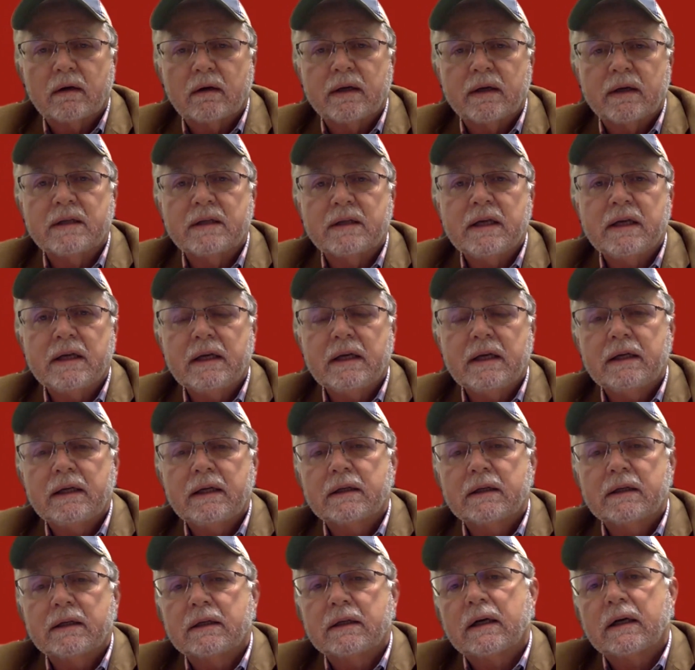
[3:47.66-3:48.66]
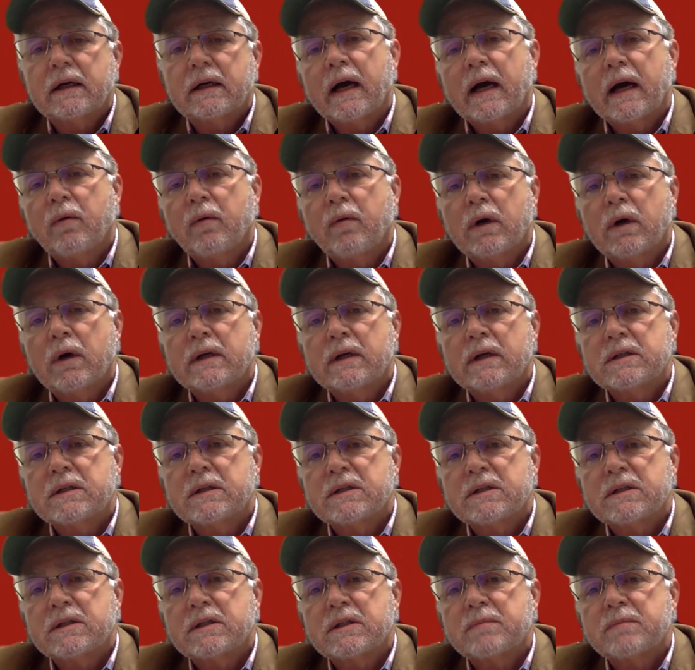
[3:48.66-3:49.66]
indeed, I
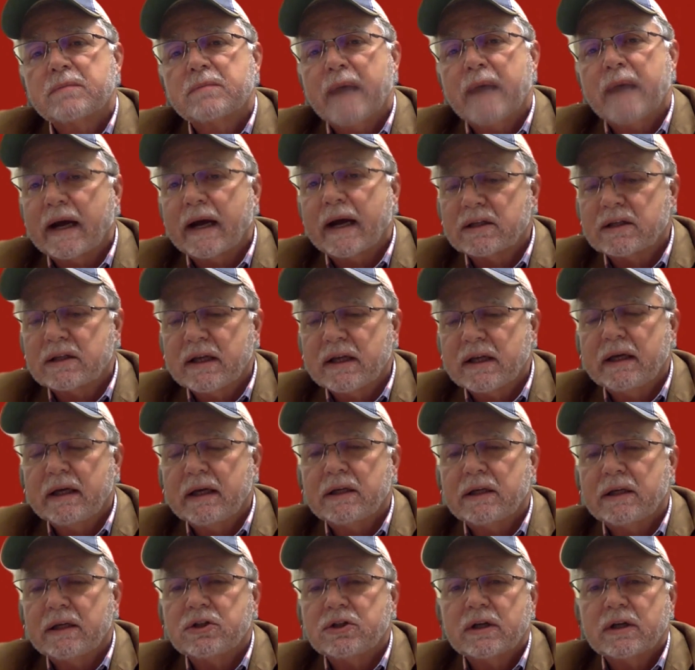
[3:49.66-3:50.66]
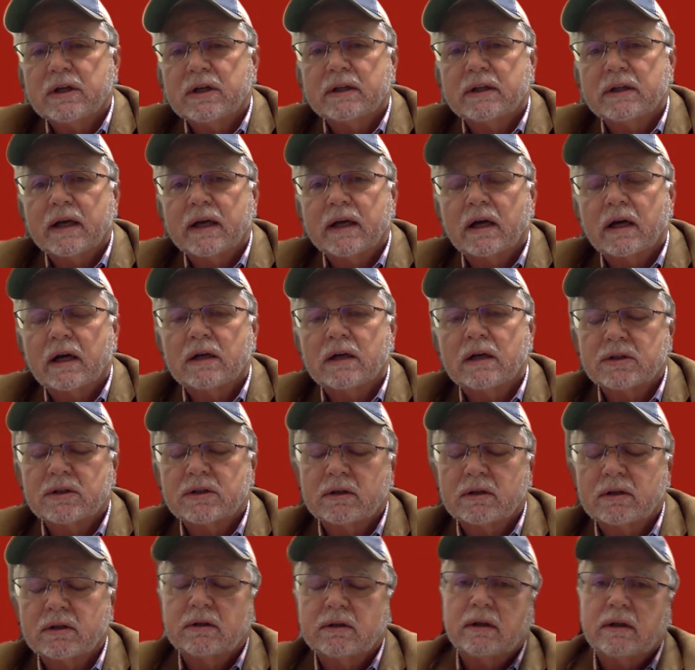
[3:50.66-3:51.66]
was backstage at that
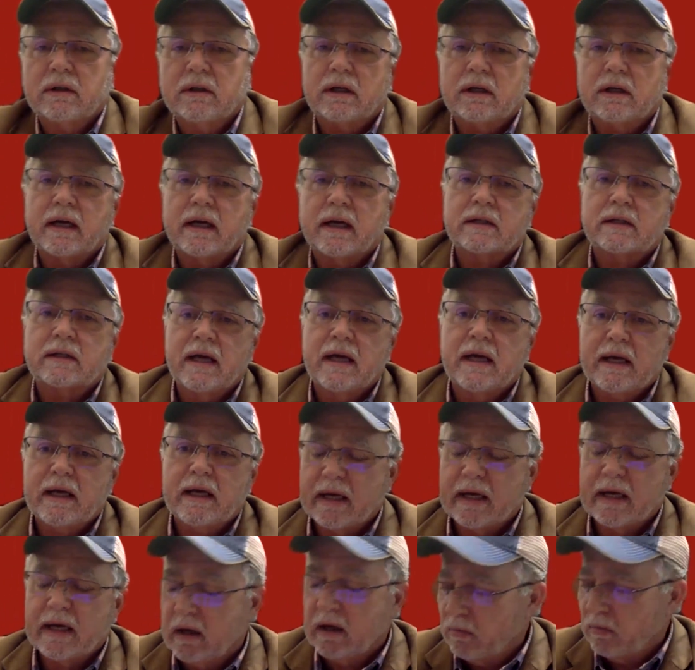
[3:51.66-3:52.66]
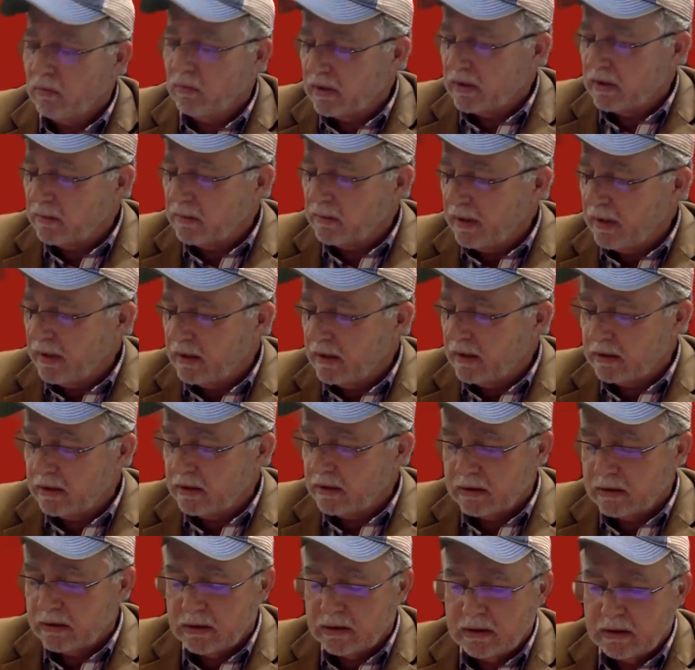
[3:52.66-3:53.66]
concert and got to hang out with the
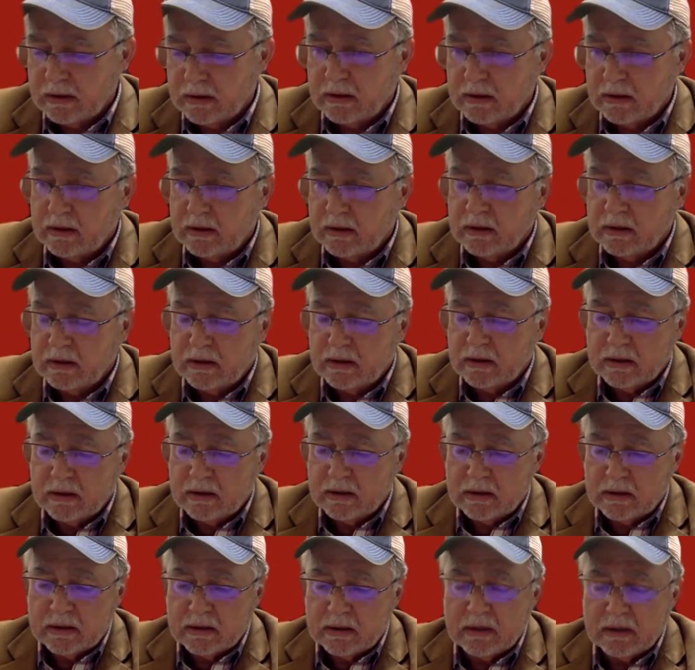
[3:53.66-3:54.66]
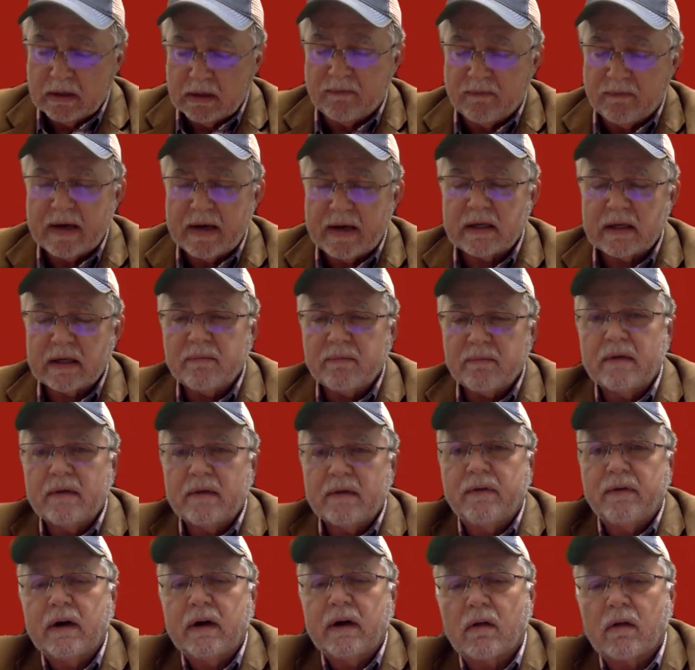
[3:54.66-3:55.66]
band. In fact, I've
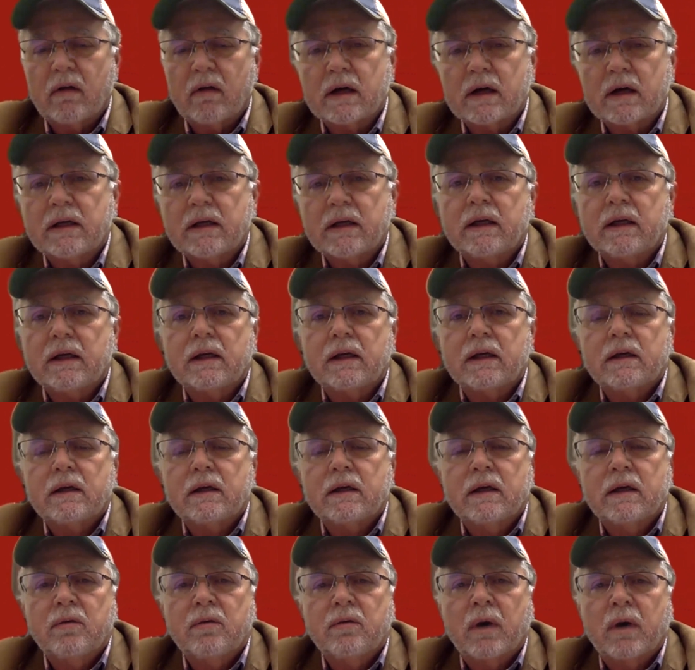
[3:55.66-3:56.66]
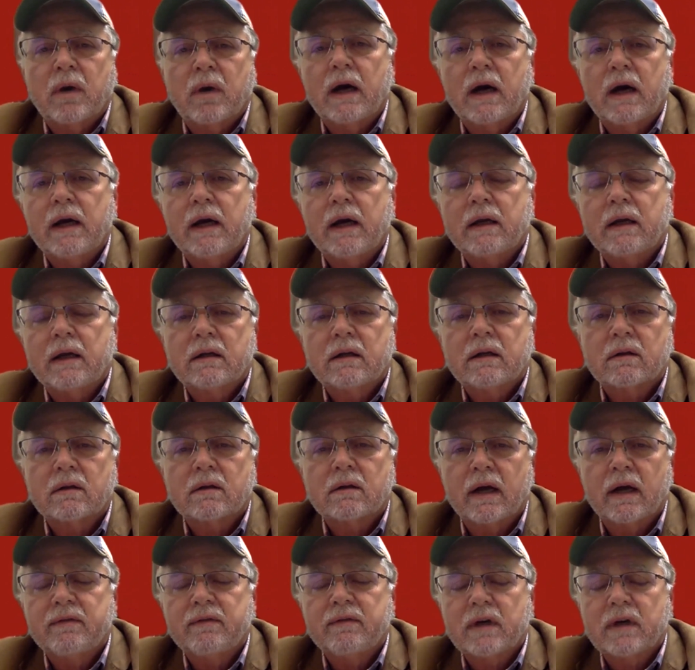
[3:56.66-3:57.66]
been very lucky in my
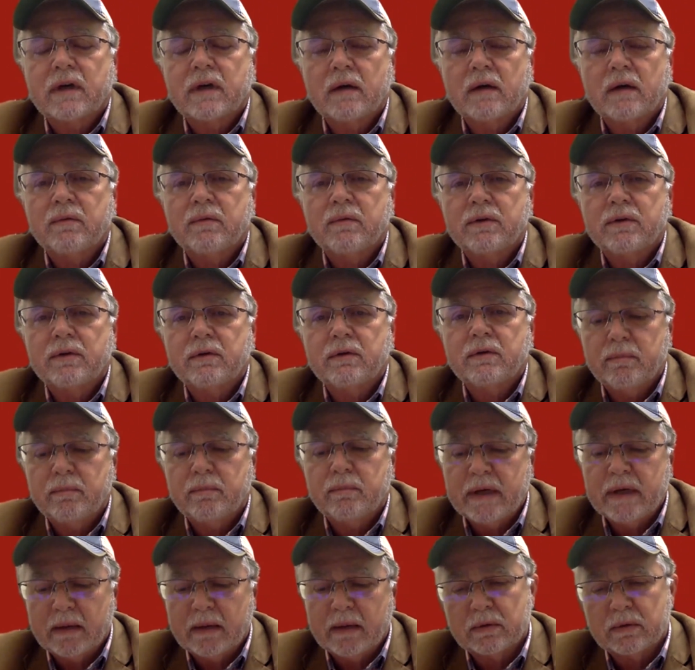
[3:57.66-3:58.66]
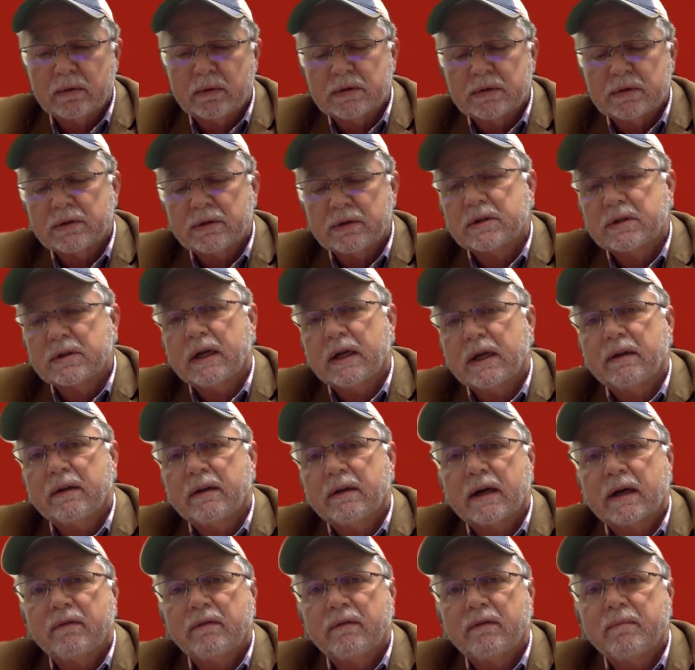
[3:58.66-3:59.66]
lifetime to be able to say
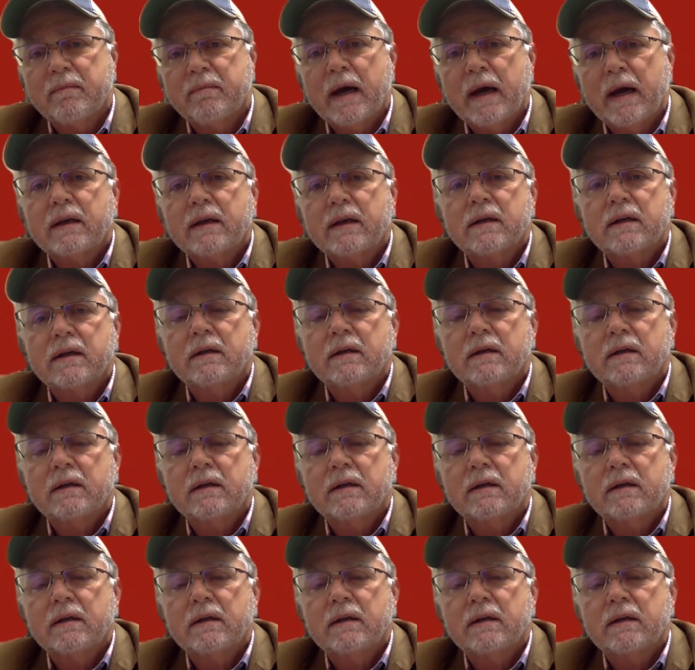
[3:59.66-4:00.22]
that I've met